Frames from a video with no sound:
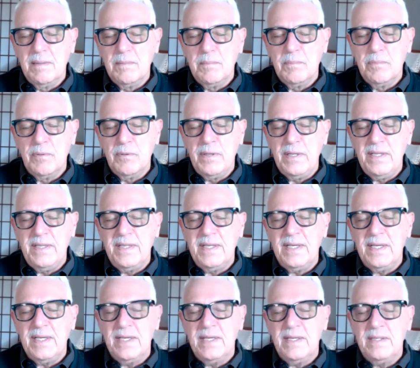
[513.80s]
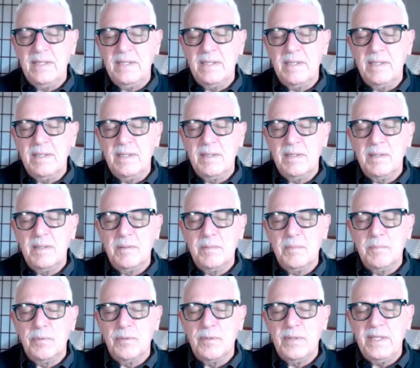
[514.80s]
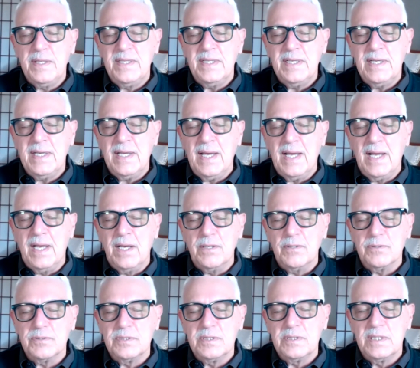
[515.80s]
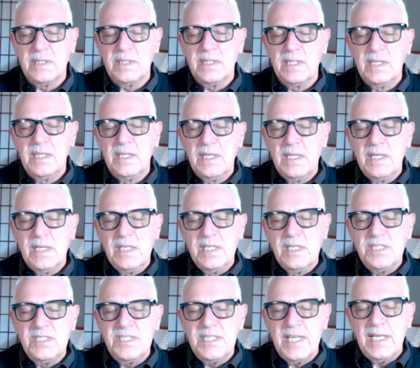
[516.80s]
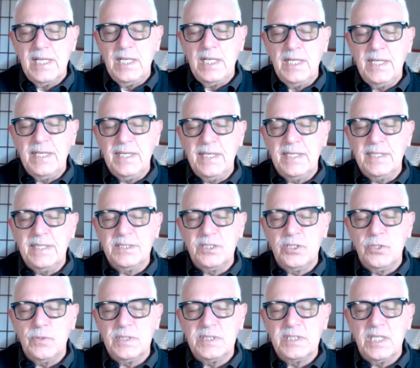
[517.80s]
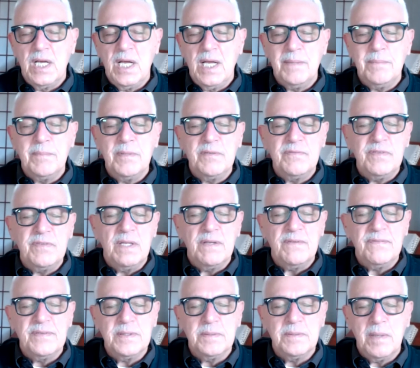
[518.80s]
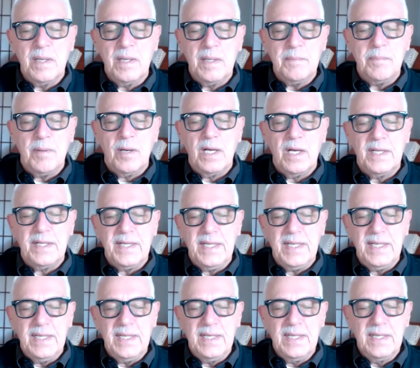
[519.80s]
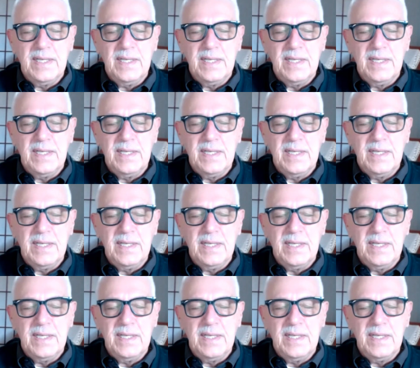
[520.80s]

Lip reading: Breathing in, breathing out, settling into a time of loving my body.